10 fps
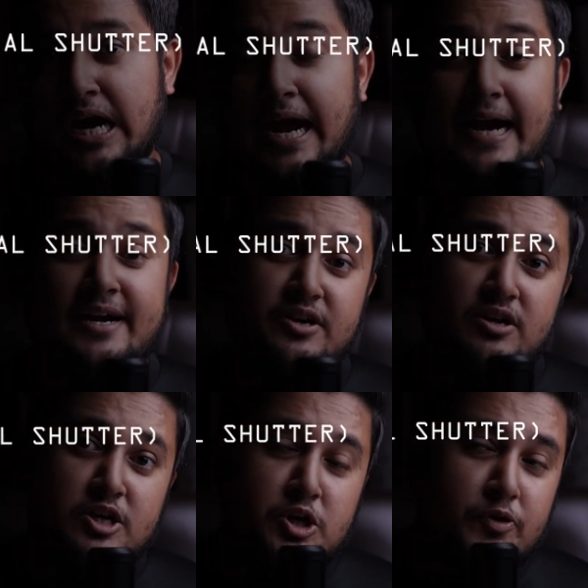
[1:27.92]
and
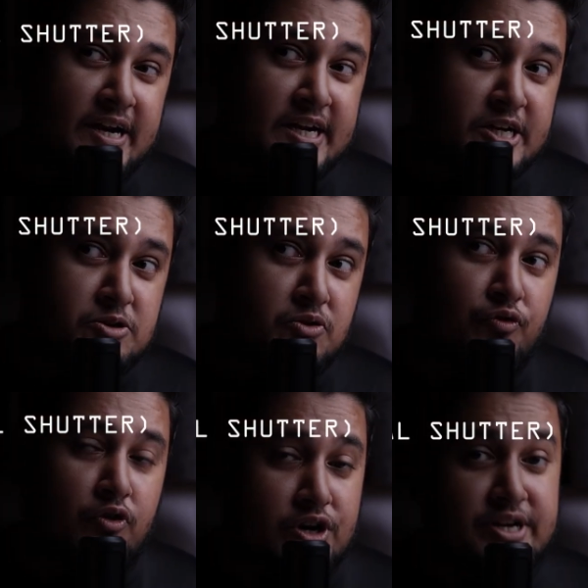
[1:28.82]
20 to
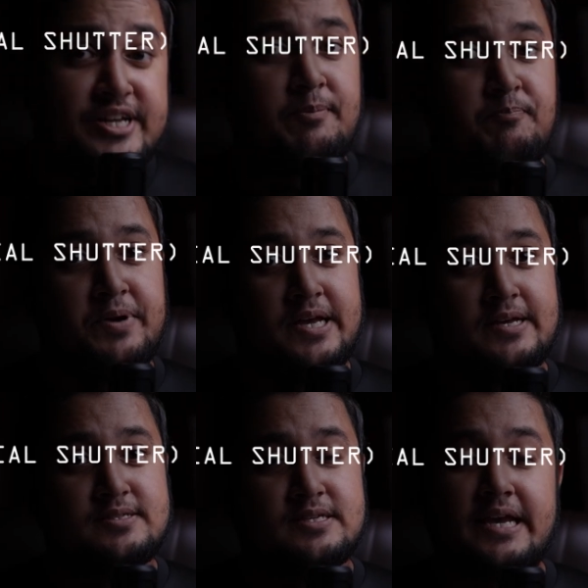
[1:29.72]
40
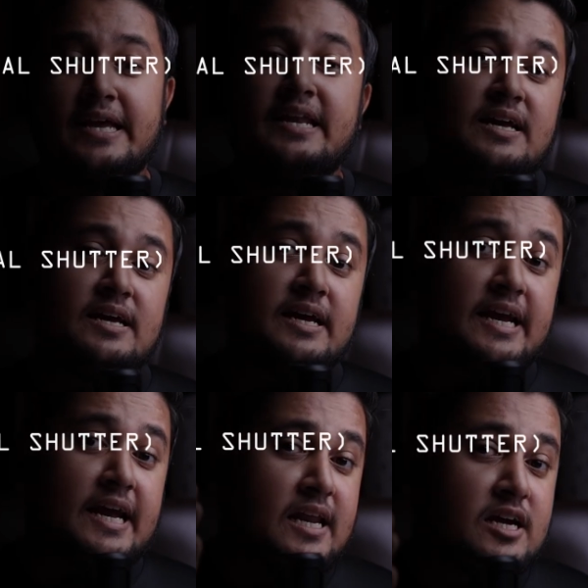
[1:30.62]
FPS in
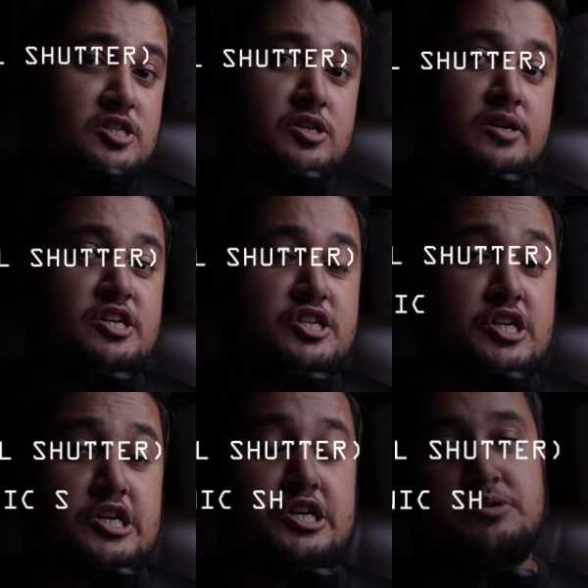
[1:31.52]
electronic
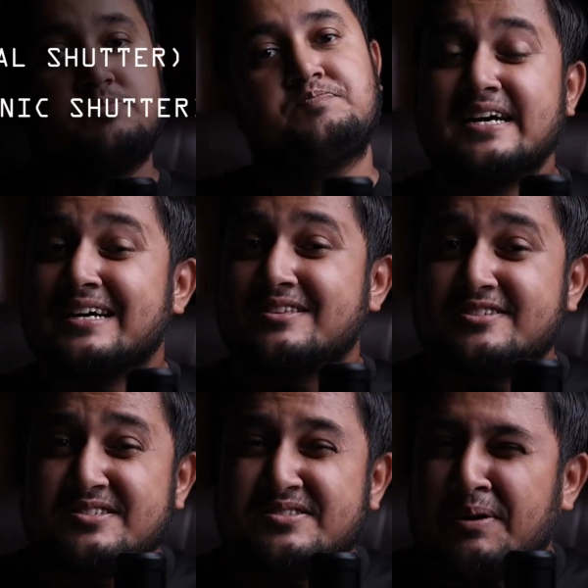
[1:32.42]
shutter.
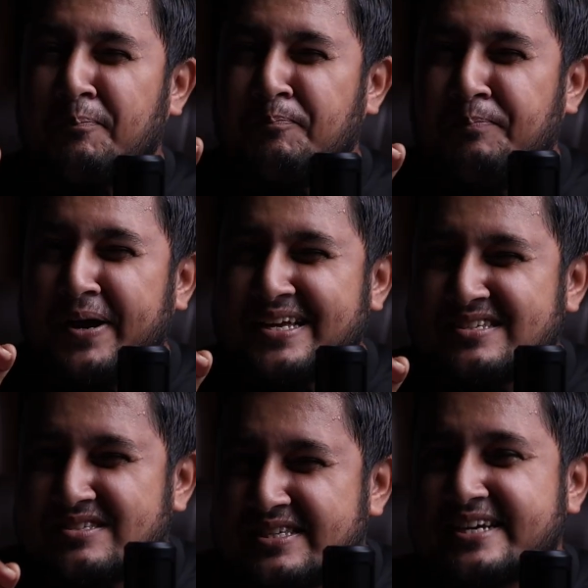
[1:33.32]
This is the
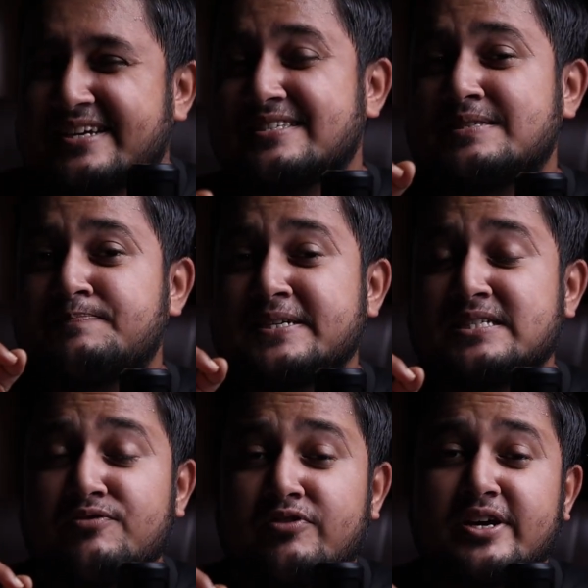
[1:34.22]
basic
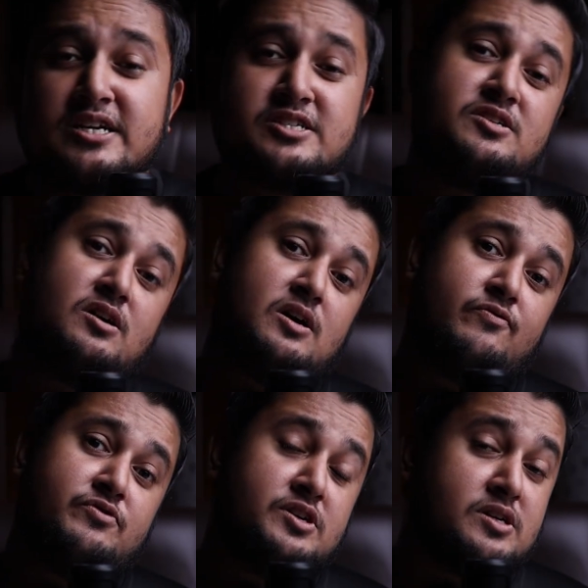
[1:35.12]
specification
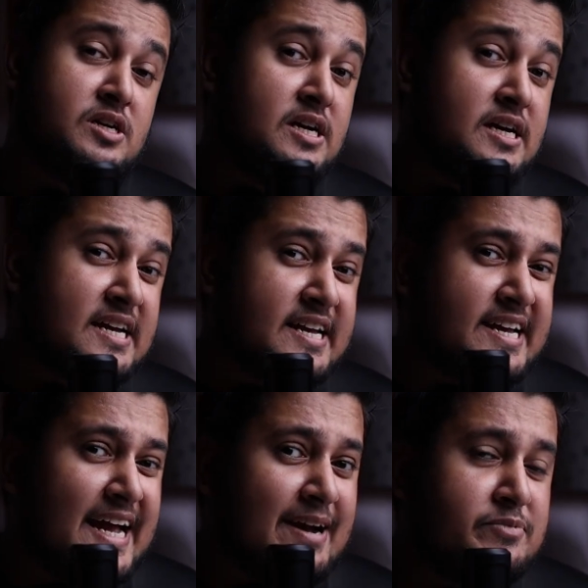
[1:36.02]
of the
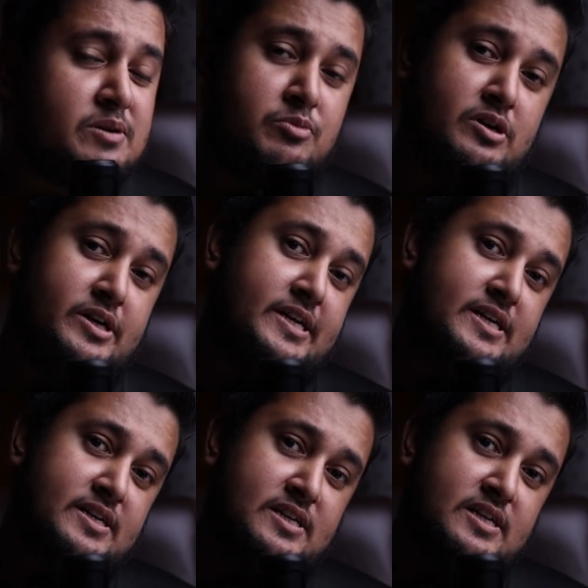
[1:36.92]
camera body